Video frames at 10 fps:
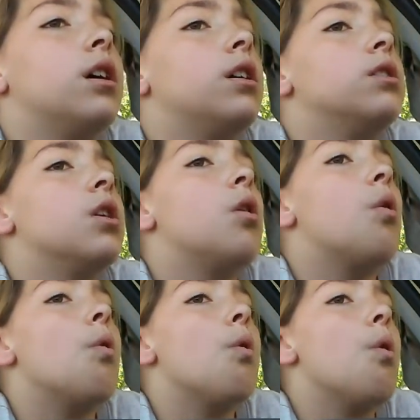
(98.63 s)
in the
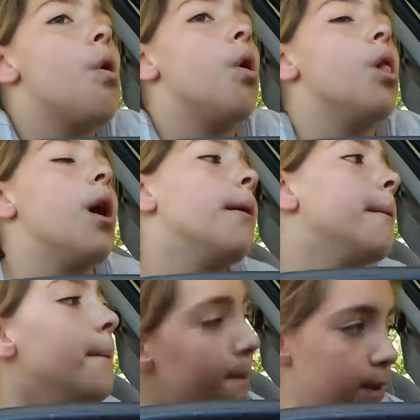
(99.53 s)
whole
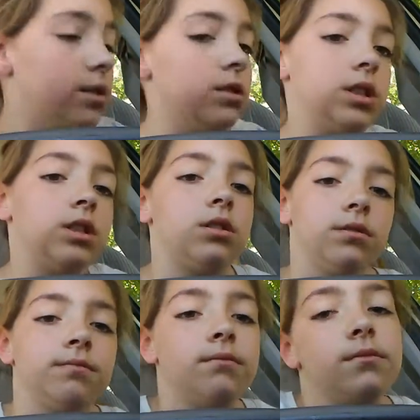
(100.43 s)
building.